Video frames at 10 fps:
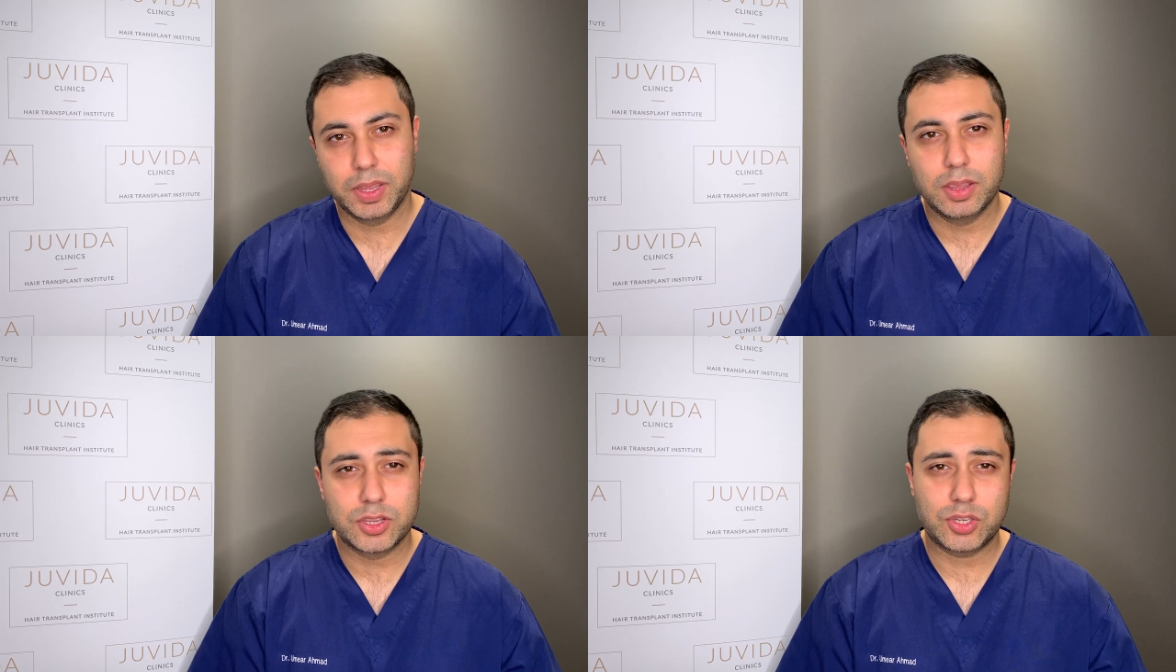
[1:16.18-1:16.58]

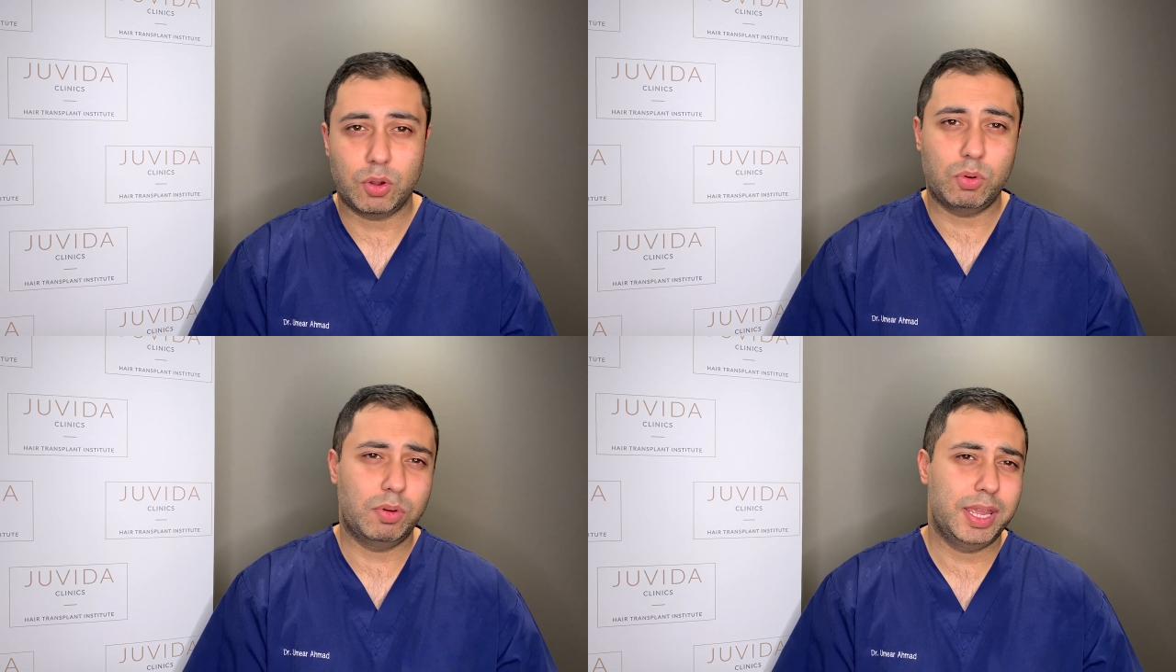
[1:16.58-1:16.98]

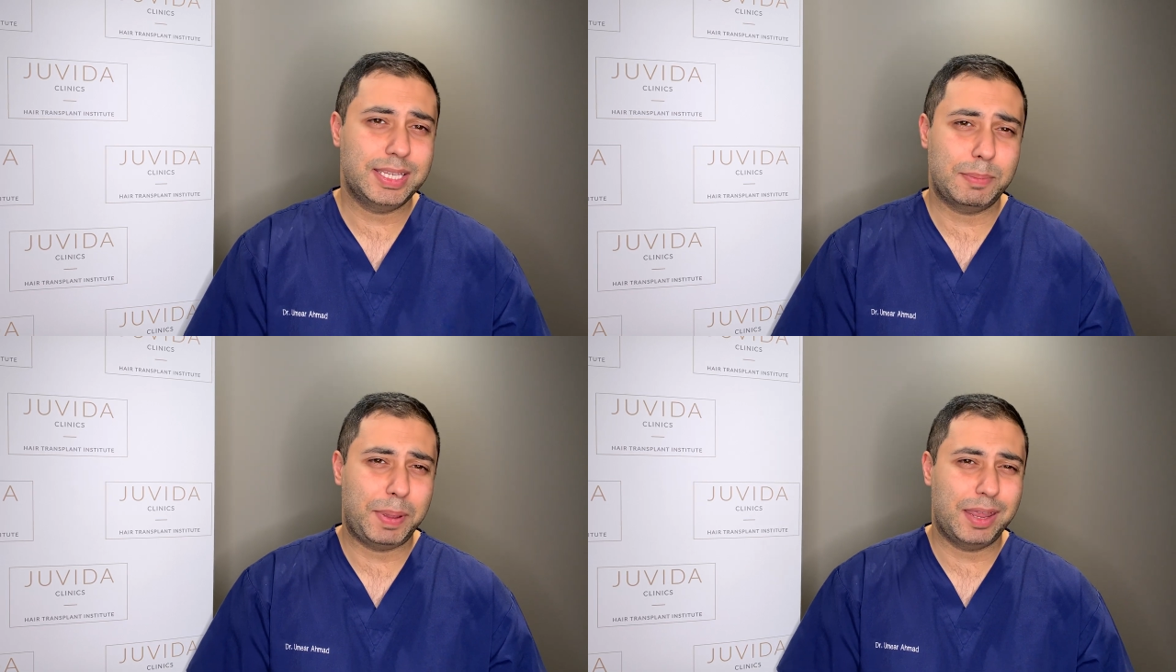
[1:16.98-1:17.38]
So is
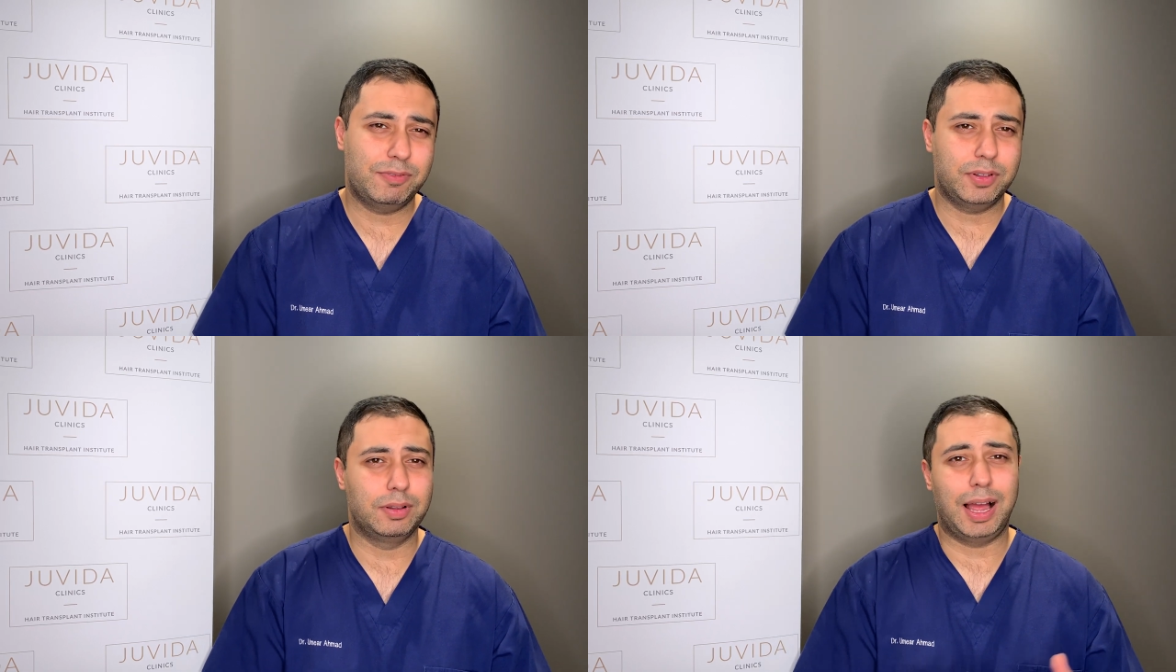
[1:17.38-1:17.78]
it
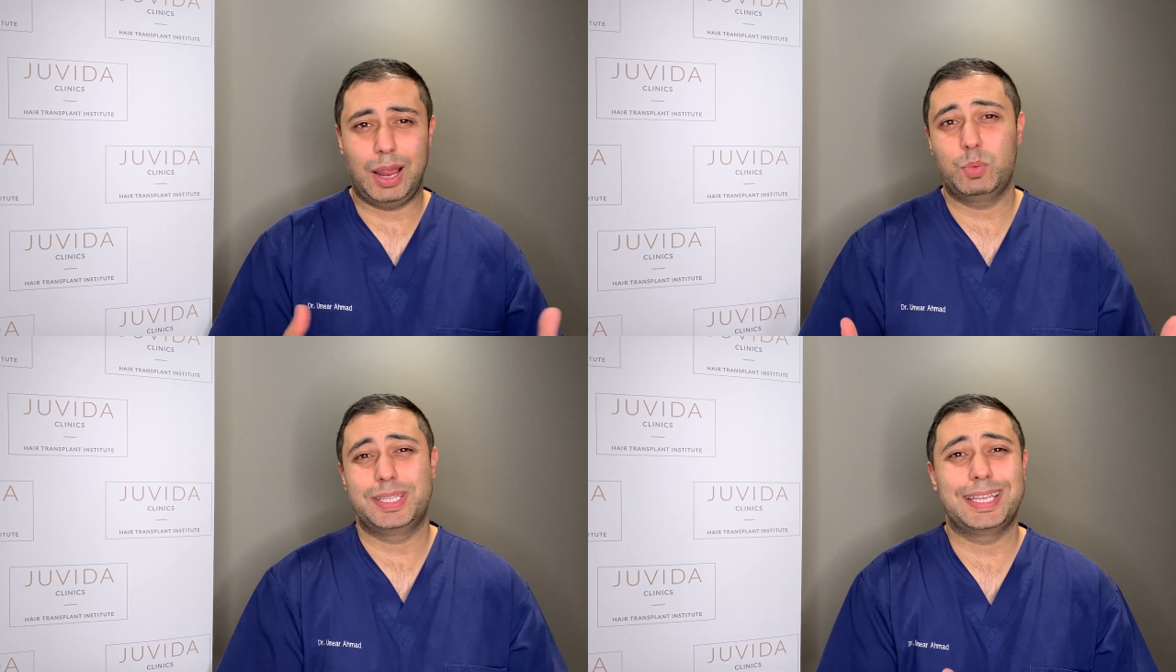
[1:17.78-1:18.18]
painful? I
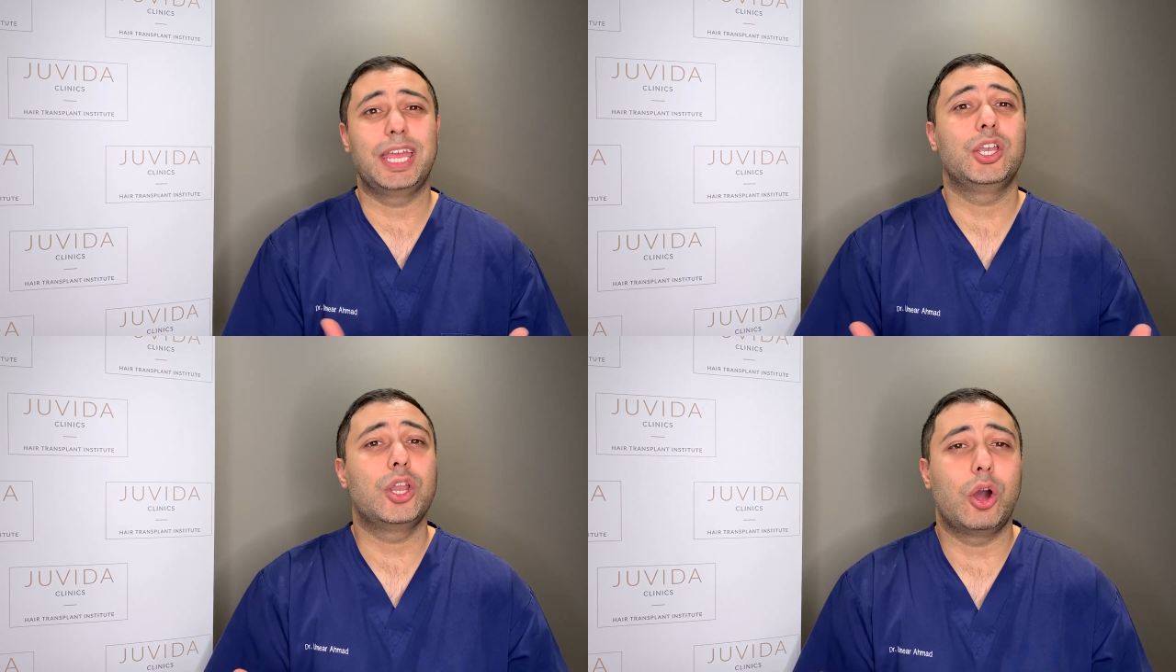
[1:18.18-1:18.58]
would say
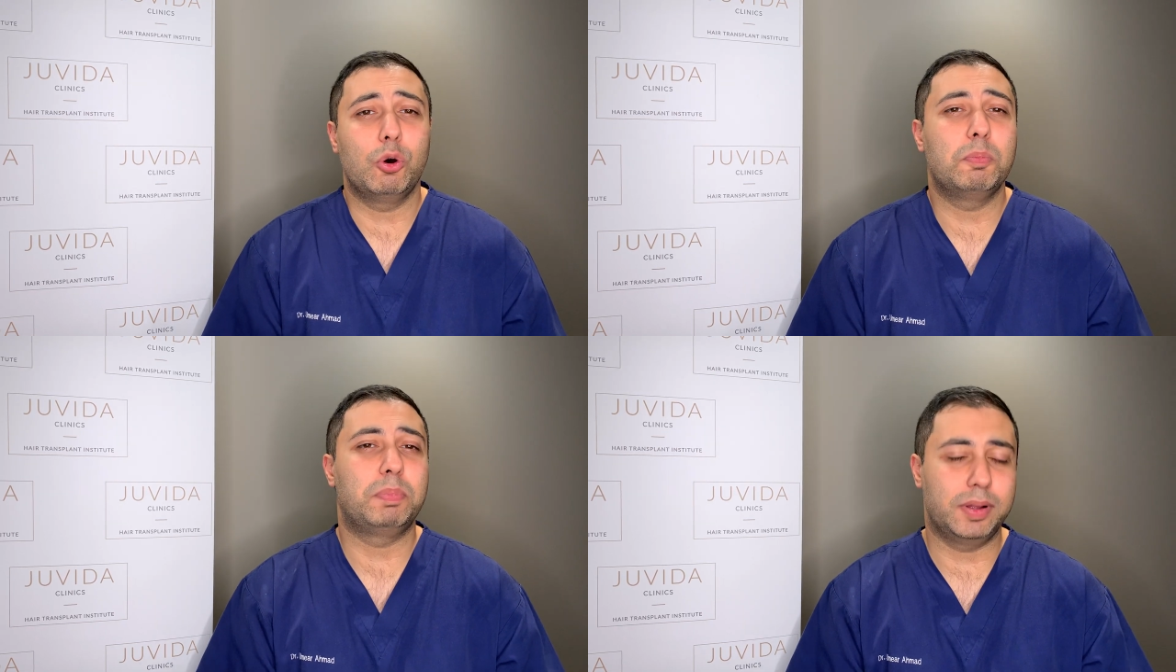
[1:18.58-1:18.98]

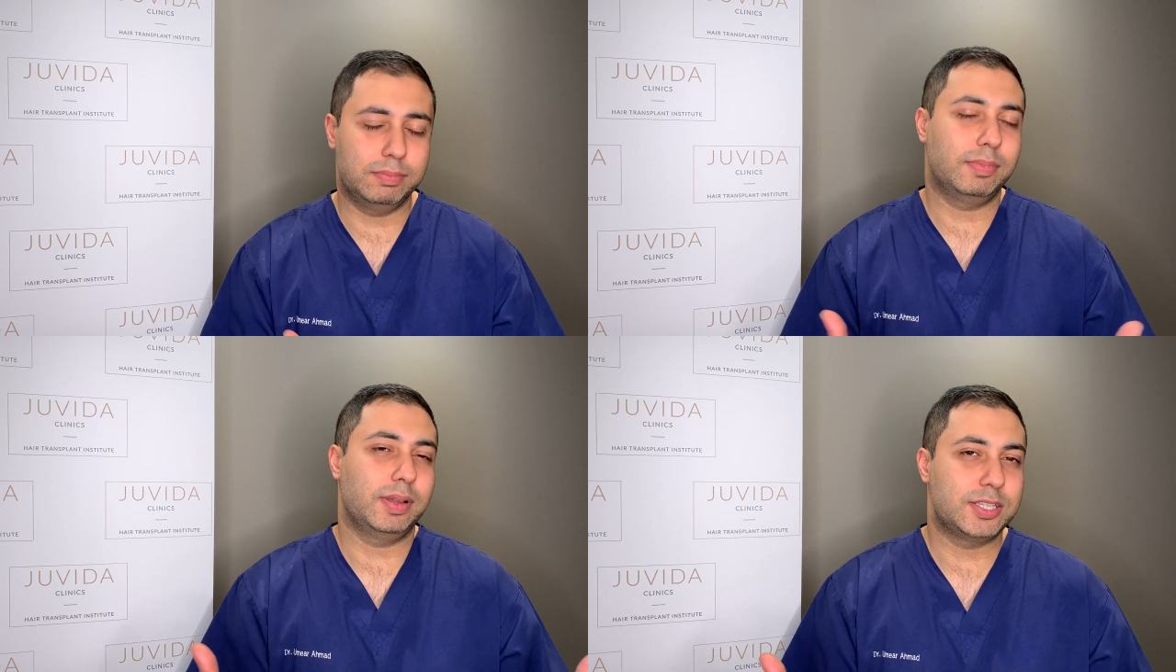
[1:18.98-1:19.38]
no,
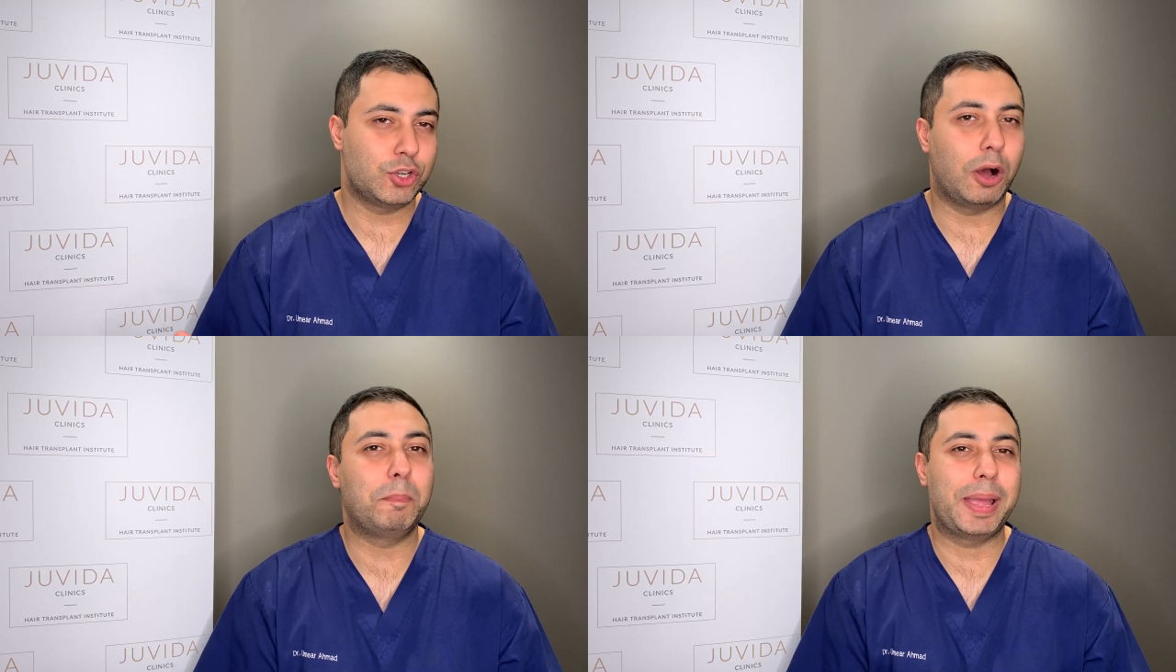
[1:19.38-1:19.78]
but it's
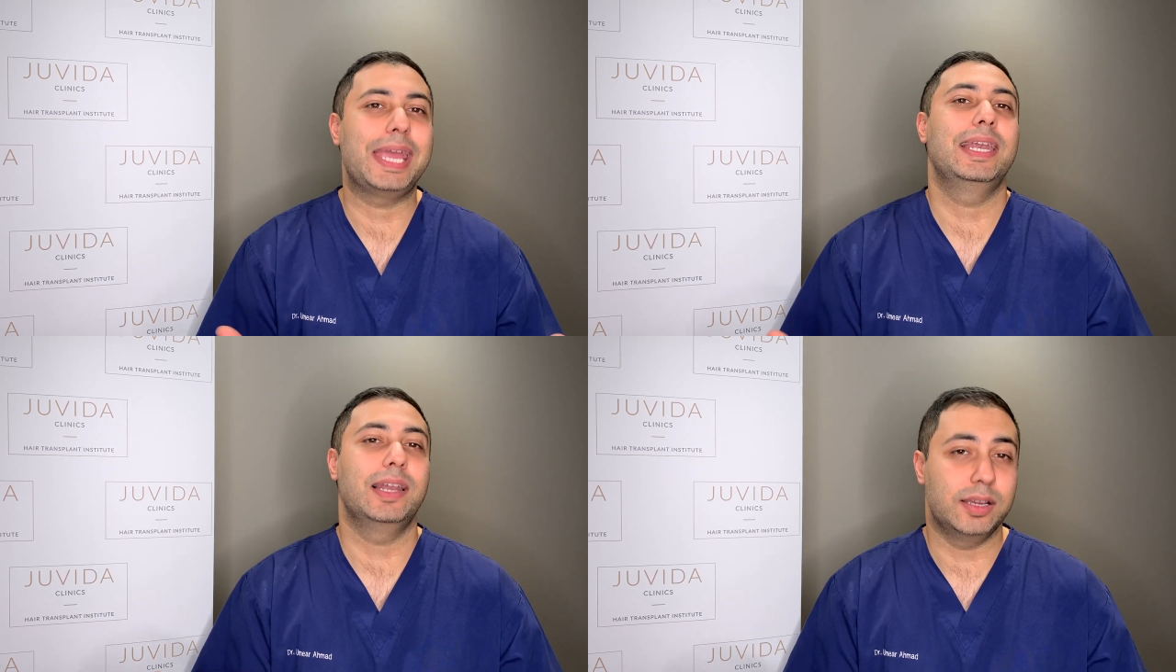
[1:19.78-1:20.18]
not
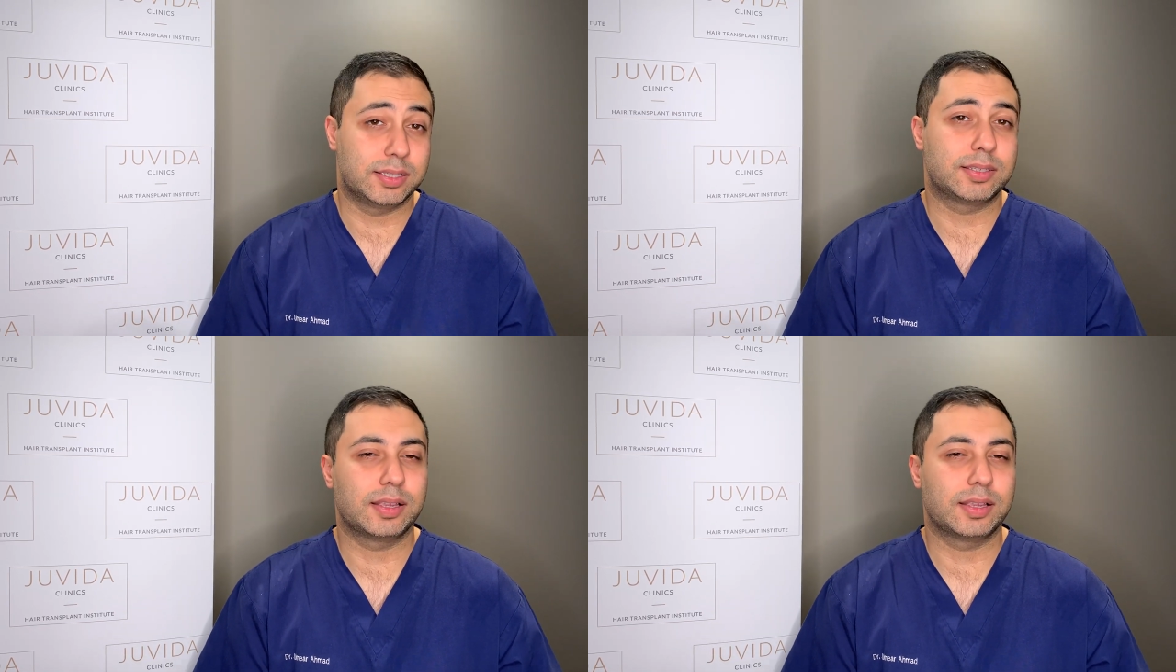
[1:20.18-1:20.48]
painless.